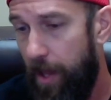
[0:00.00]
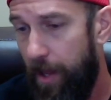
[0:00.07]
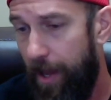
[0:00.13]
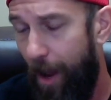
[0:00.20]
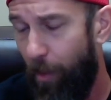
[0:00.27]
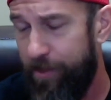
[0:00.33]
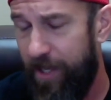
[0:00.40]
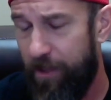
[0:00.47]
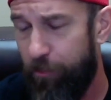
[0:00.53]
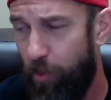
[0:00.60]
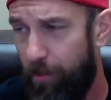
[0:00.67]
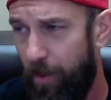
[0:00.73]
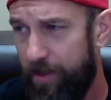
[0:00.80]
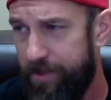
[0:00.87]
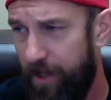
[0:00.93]
I would take three
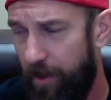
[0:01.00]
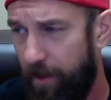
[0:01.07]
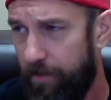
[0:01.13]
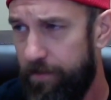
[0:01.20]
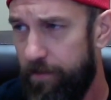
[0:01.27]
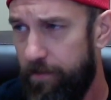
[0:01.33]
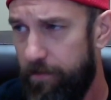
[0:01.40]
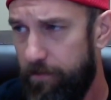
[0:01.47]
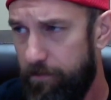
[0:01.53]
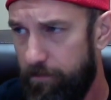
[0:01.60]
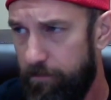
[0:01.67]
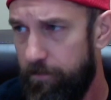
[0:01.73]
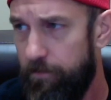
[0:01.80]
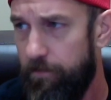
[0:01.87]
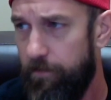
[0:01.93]
months off,
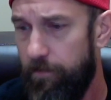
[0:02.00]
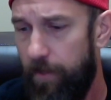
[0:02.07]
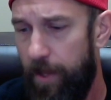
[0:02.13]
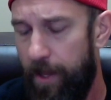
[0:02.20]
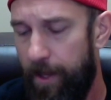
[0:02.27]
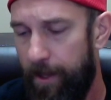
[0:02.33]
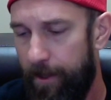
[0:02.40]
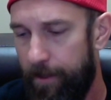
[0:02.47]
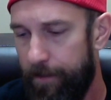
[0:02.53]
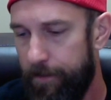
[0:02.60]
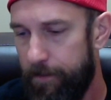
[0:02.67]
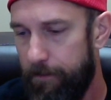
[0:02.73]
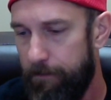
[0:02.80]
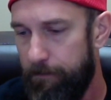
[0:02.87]
and